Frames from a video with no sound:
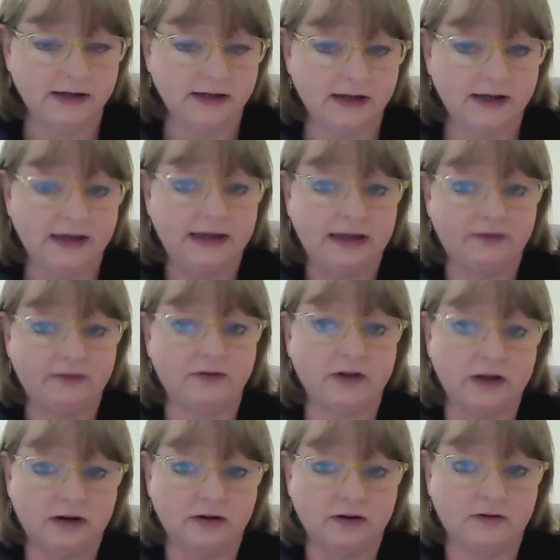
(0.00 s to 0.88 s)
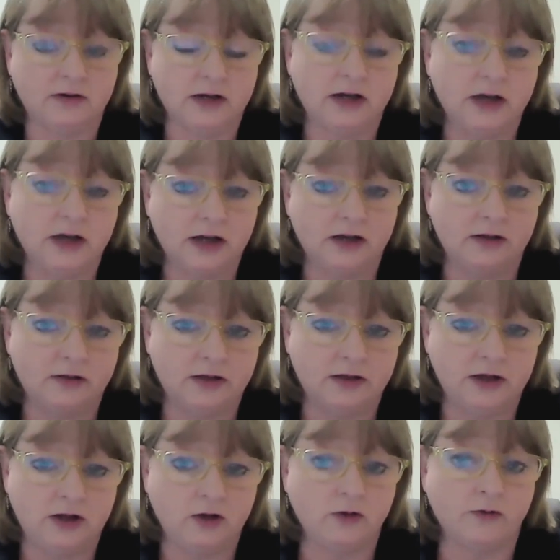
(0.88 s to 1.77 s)
even
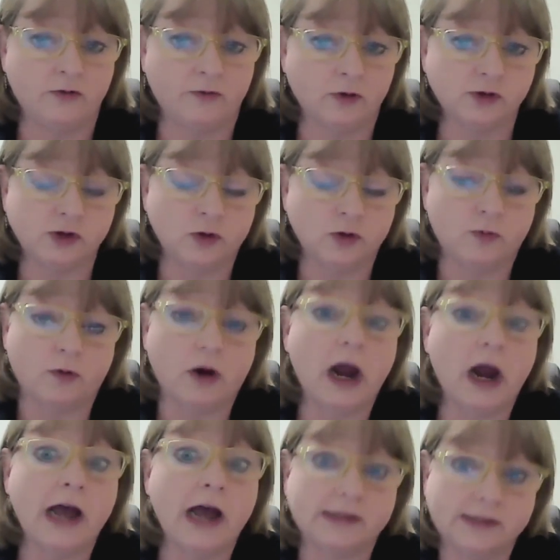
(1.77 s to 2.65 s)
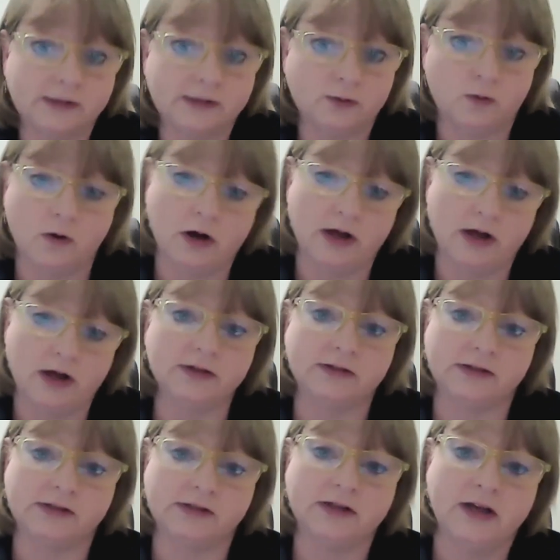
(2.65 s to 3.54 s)
the Universal Press
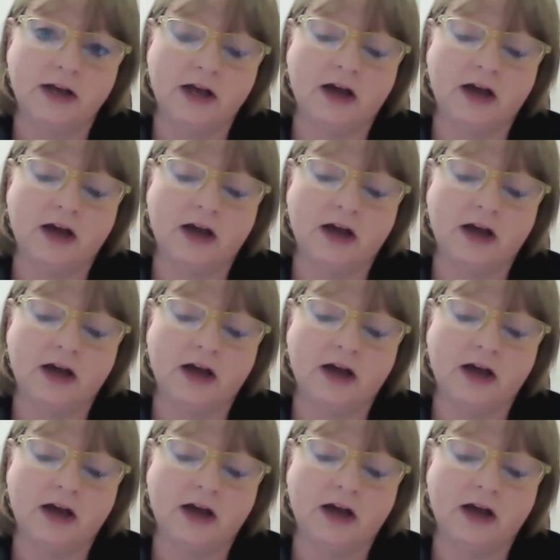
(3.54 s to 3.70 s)
was